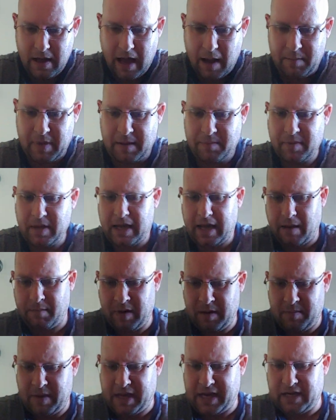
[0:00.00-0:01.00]

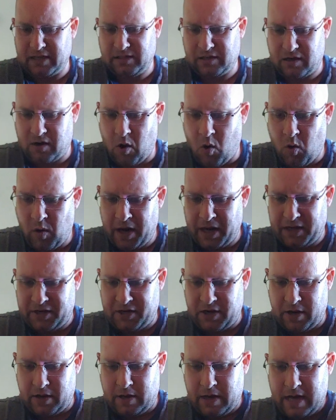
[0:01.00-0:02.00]
Because according
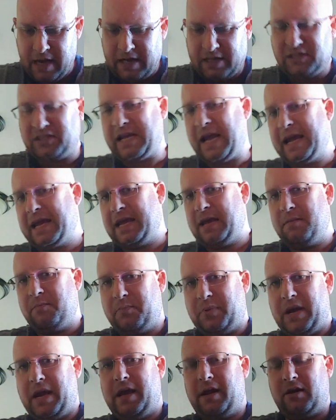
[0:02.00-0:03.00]
to 2
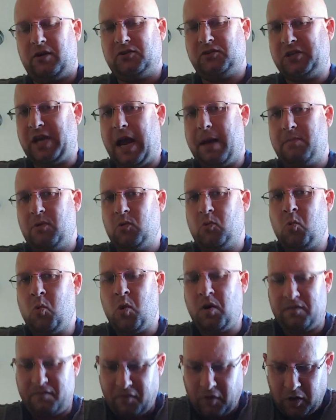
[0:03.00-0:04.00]
Peter chapter
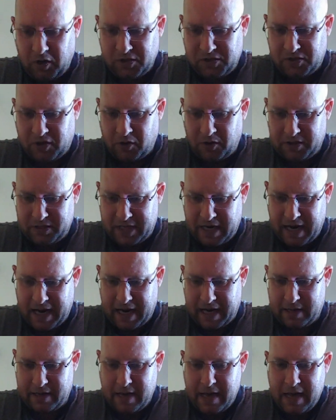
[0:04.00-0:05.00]
1 verse
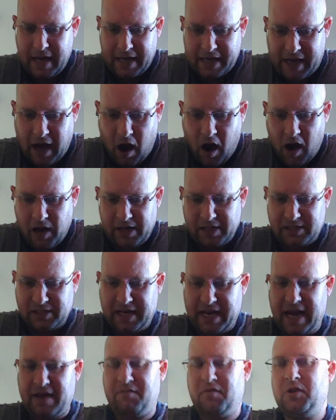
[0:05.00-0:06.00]
13, God has
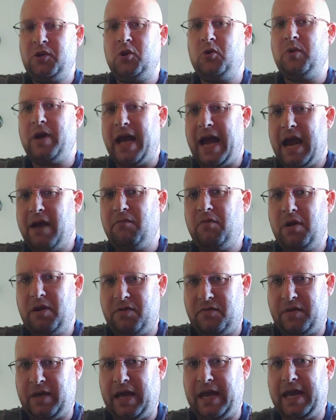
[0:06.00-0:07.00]
given you
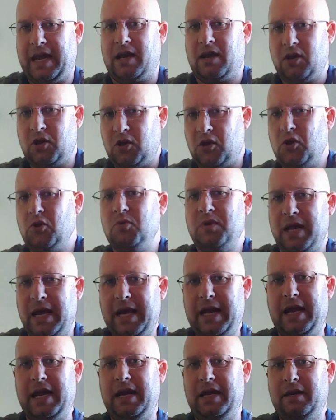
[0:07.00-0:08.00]
everything you
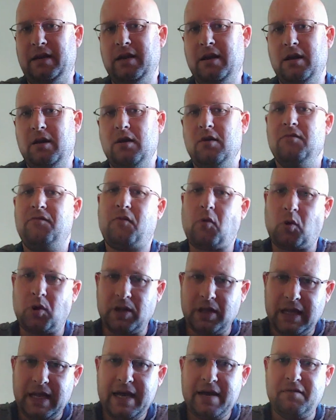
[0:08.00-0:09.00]
need for
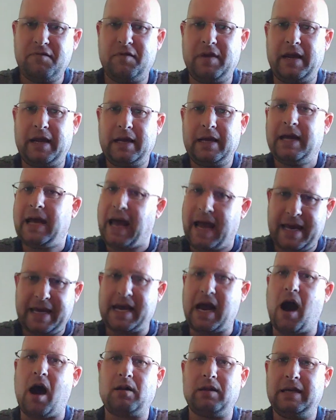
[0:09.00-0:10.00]
living a
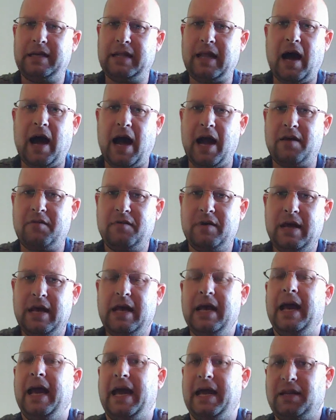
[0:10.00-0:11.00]
godly life.
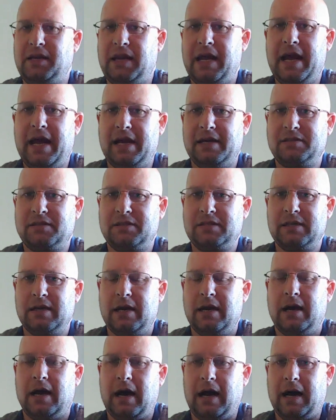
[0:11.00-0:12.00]
And yes,
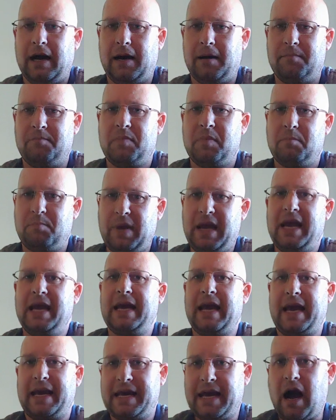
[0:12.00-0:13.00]

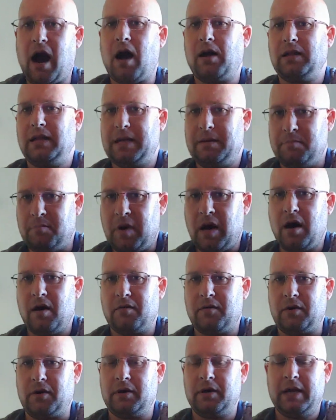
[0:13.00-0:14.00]
being a godly
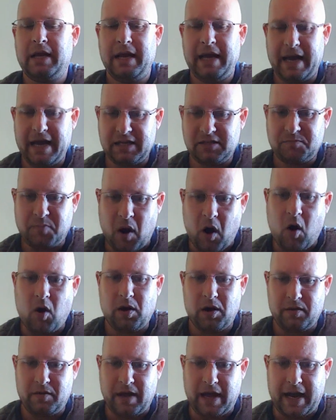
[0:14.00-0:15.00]
mother is
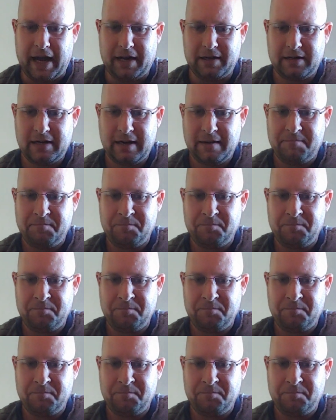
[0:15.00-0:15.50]
part of that.